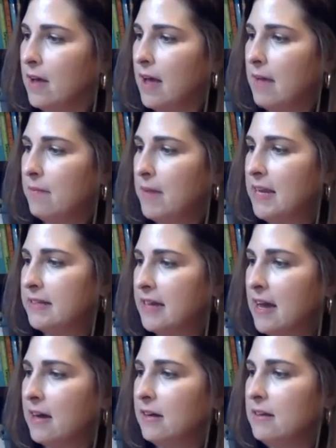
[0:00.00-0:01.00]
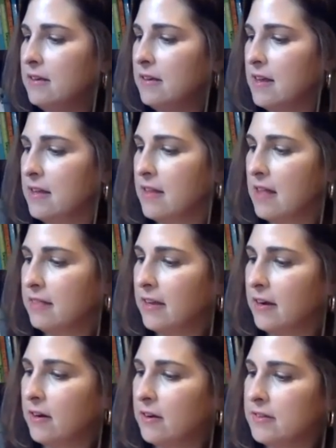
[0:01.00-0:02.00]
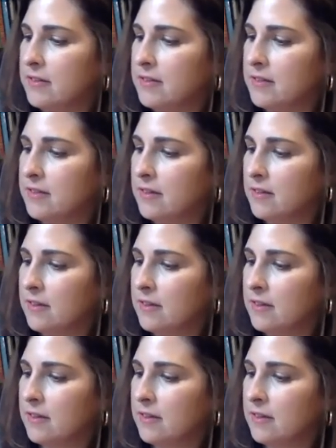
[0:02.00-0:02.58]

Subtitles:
I might tell that there's